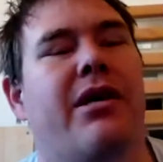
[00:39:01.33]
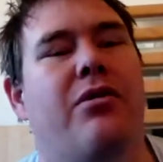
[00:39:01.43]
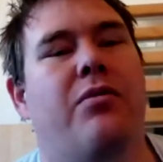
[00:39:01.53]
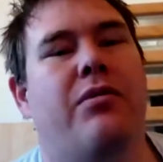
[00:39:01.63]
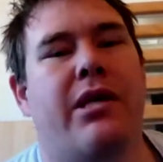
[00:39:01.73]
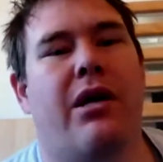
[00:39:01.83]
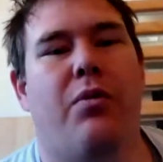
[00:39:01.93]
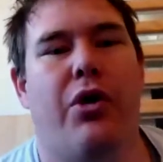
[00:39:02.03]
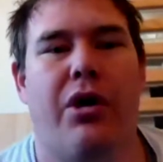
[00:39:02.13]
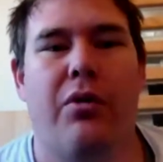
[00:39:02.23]
and then
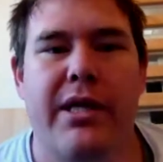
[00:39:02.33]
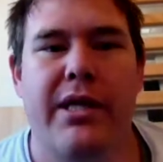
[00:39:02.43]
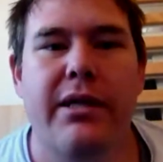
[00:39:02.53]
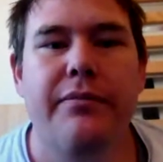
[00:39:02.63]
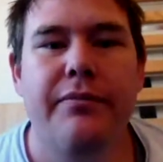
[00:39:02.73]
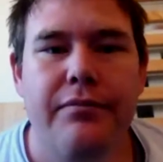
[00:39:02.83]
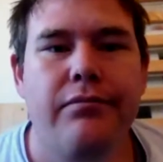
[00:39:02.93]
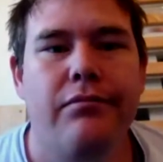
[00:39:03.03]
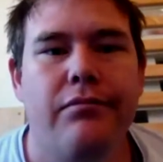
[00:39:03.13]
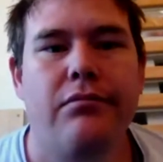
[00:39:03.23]
start work on
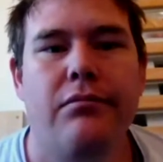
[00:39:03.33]
Wednesday.